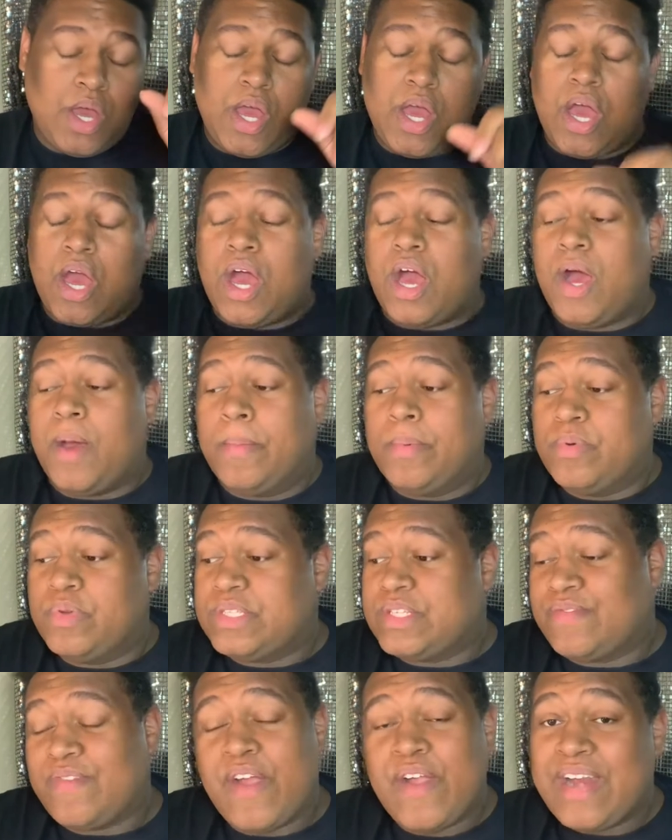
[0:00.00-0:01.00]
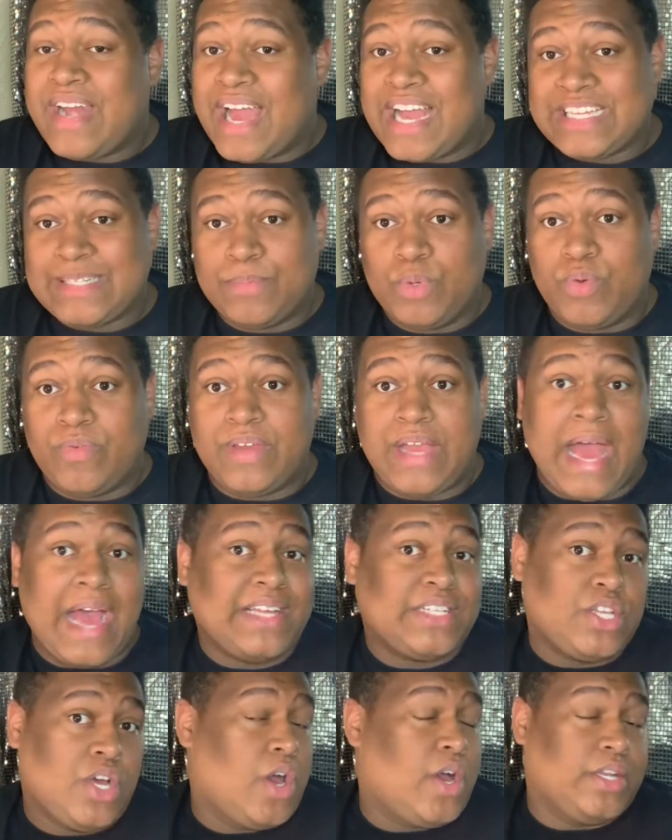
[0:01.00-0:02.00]
Um, it was a very nice movie. I
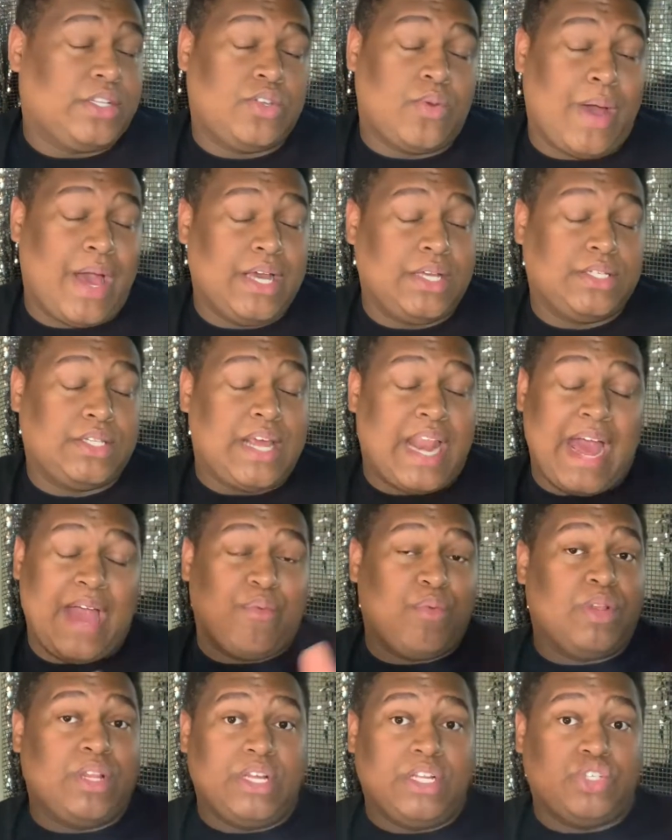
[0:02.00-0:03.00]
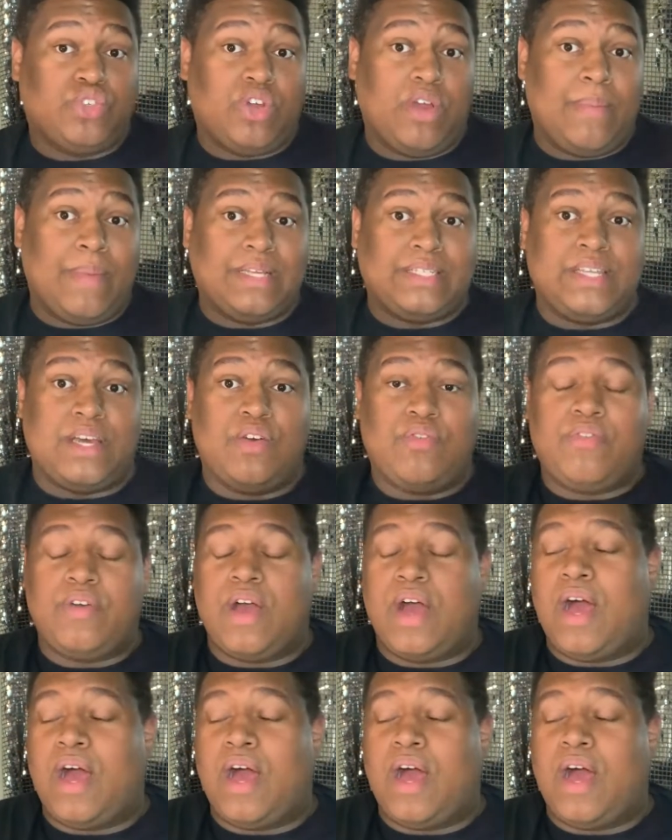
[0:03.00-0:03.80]
saw it twice, and I really enjoyed myself.